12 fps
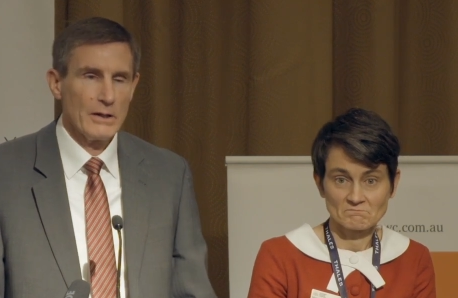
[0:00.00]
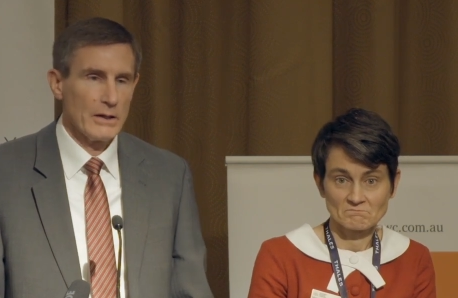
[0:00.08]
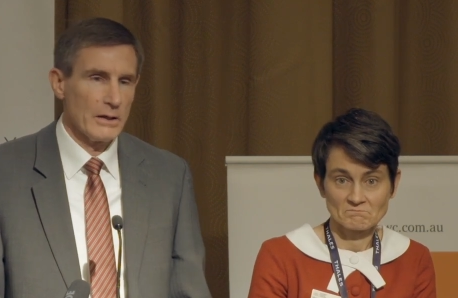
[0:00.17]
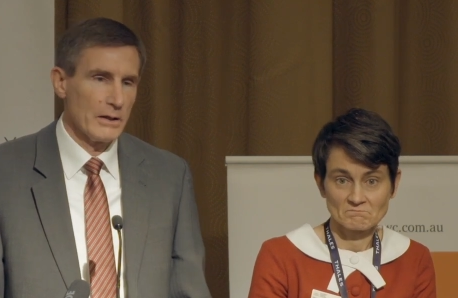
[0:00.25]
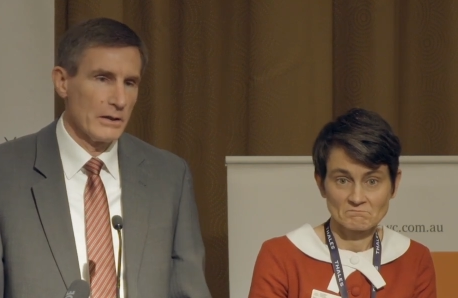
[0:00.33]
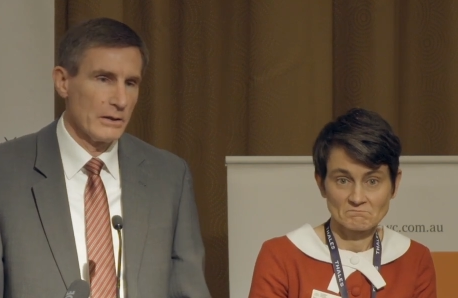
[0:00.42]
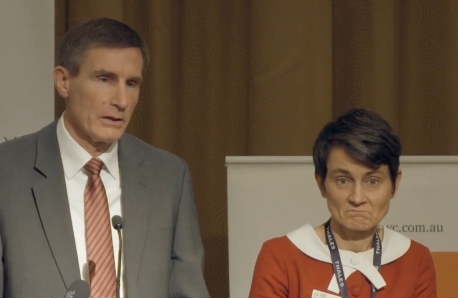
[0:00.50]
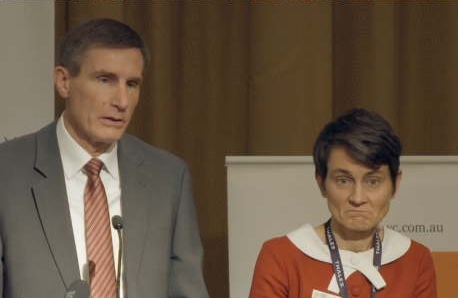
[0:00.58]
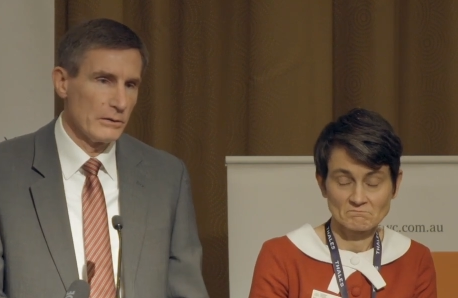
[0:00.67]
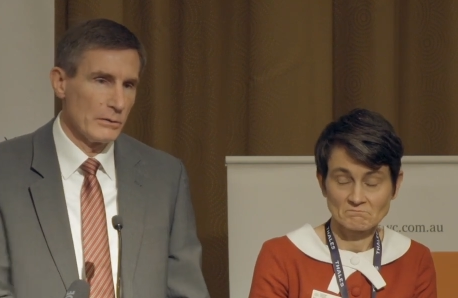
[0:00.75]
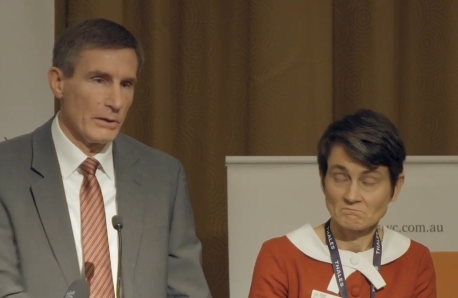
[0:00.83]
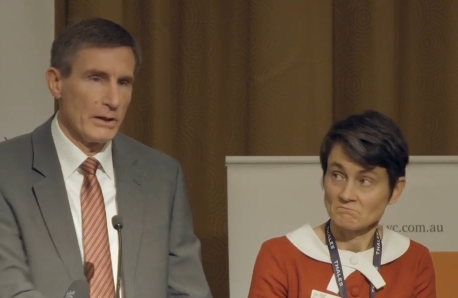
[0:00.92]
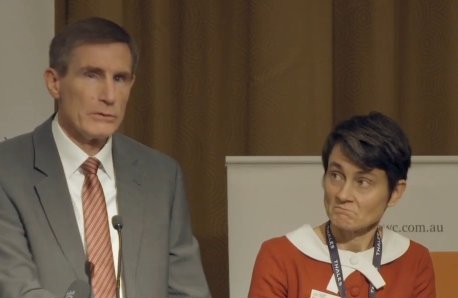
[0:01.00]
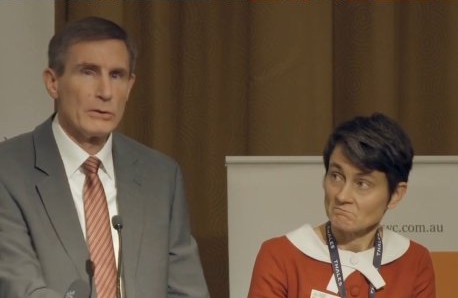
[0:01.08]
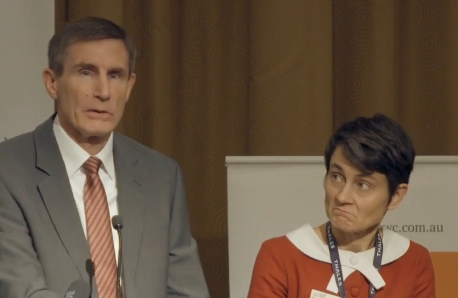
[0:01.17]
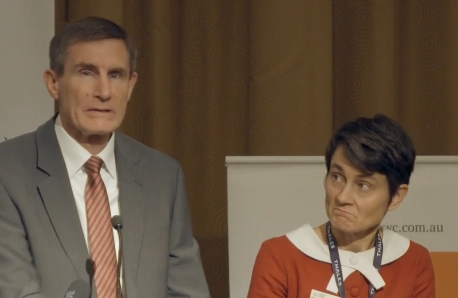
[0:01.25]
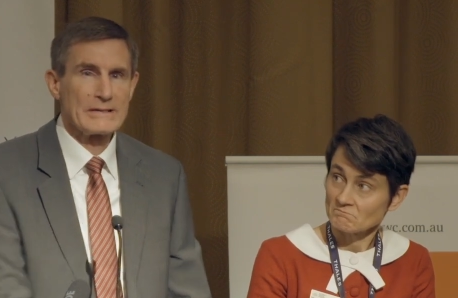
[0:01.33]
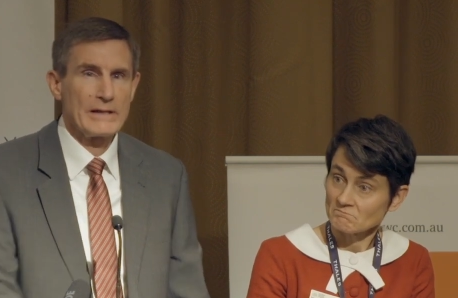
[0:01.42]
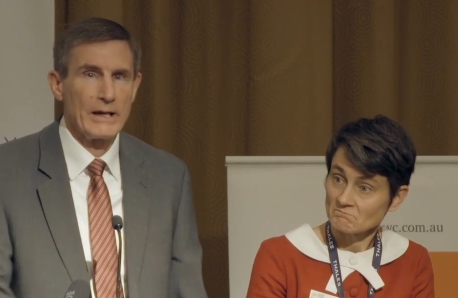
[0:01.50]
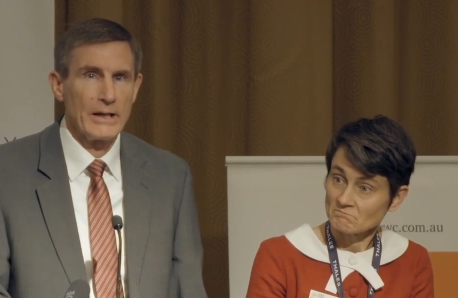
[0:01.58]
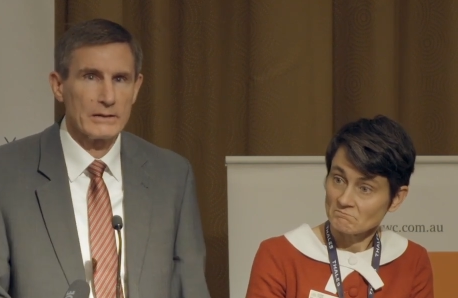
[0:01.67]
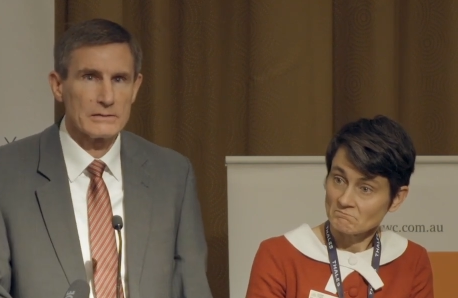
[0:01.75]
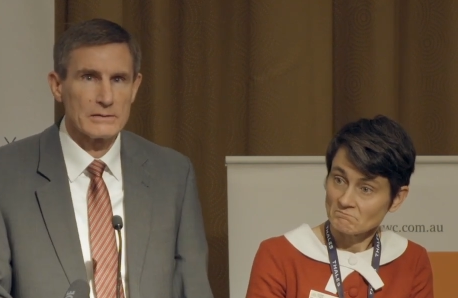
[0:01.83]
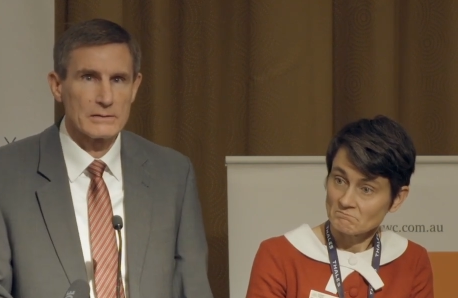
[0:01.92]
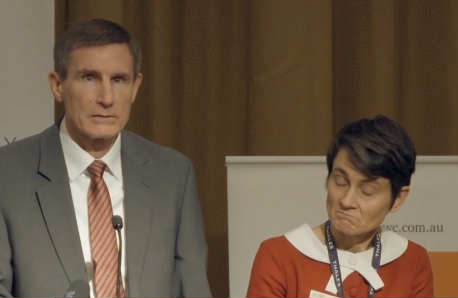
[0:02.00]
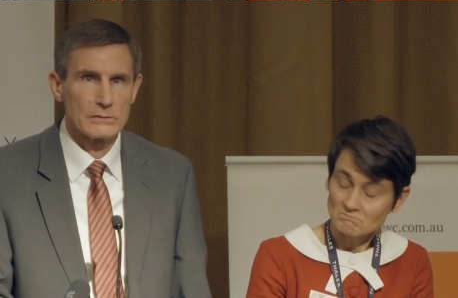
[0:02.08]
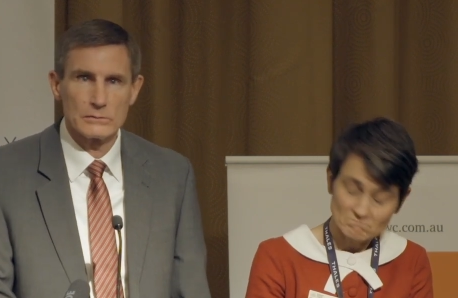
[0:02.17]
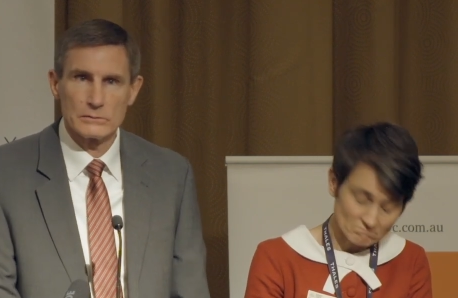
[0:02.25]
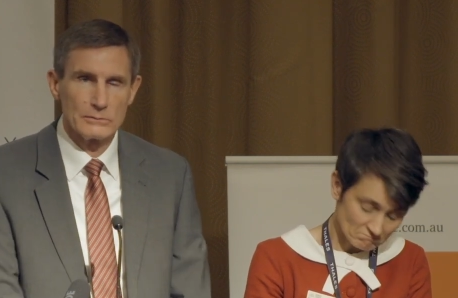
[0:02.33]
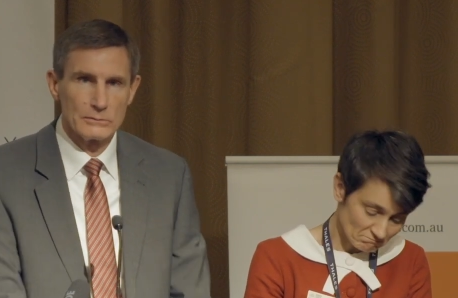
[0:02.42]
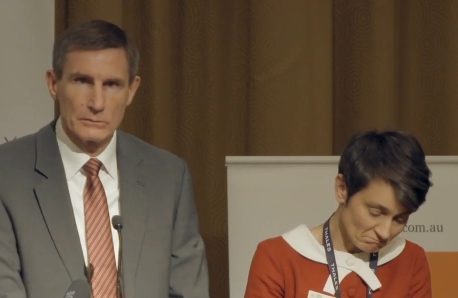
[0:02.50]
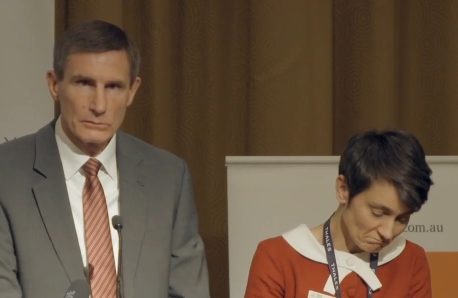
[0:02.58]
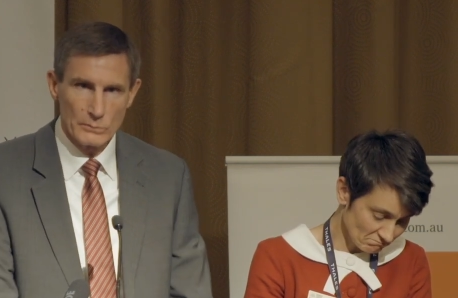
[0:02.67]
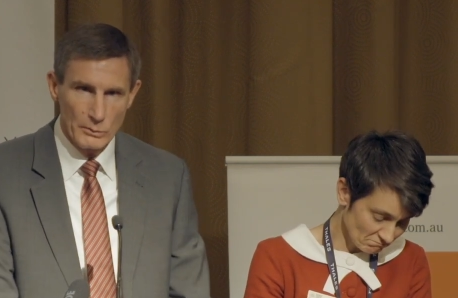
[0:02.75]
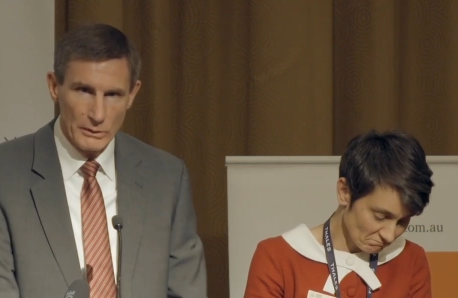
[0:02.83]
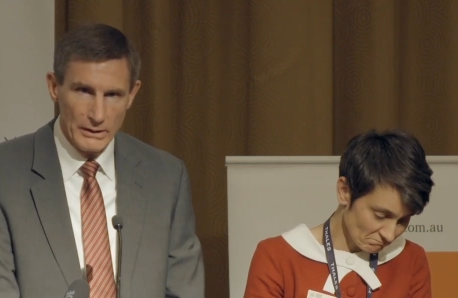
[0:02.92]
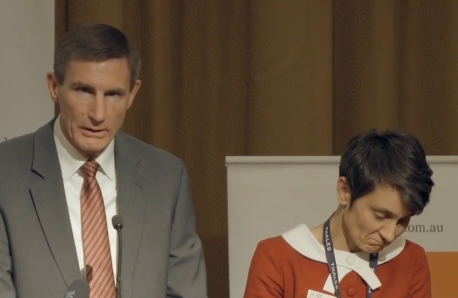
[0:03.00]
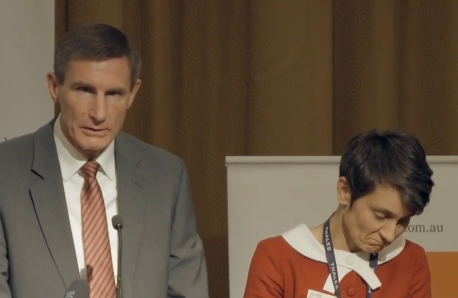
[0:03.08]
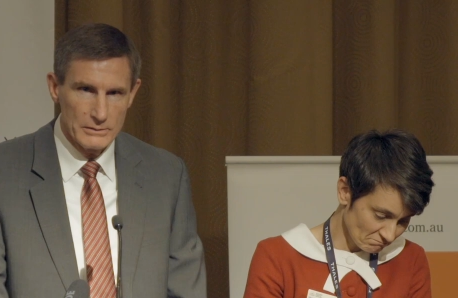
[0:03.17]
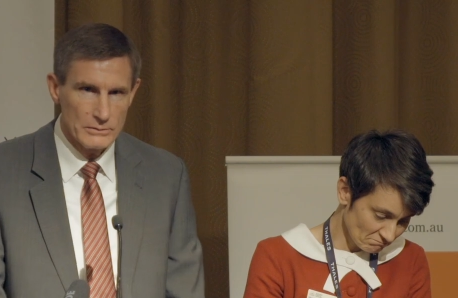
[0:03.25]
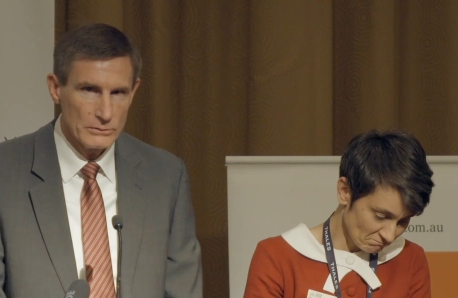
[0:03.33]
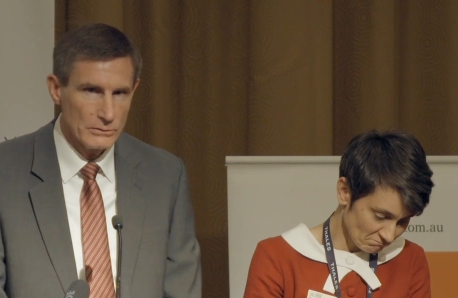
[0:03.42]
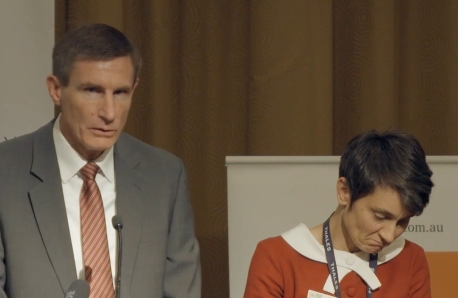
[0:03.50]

Speaker 1: uh, who are non-state actors, we do